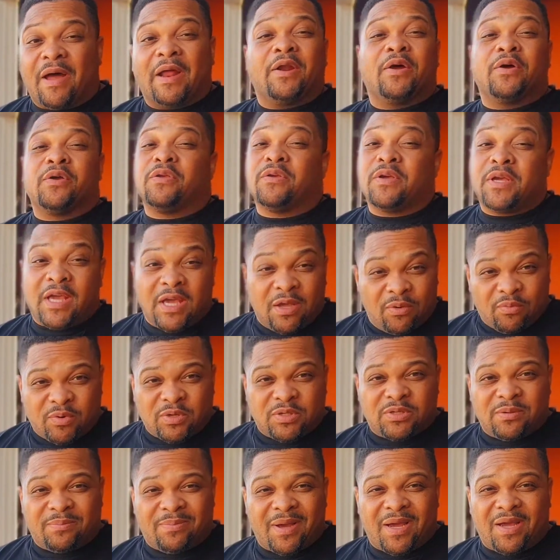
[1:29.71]
I know you get
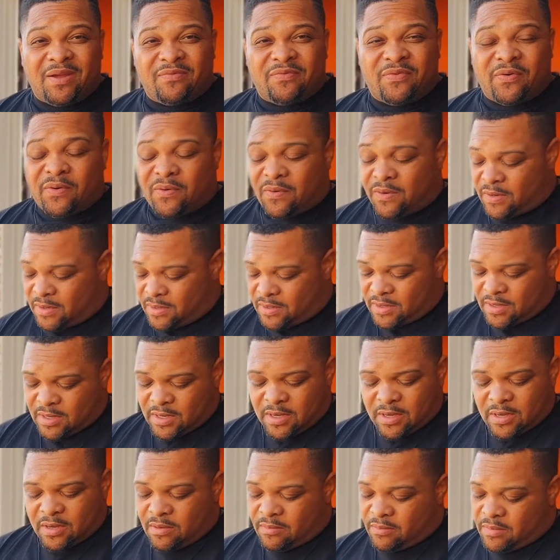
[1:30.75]
what you pay for,
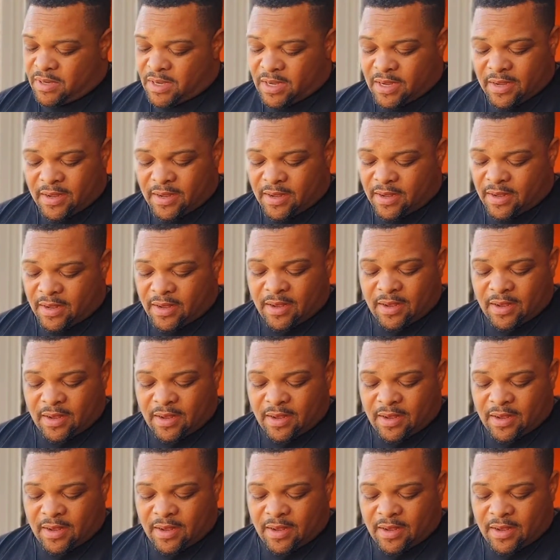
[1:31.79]
but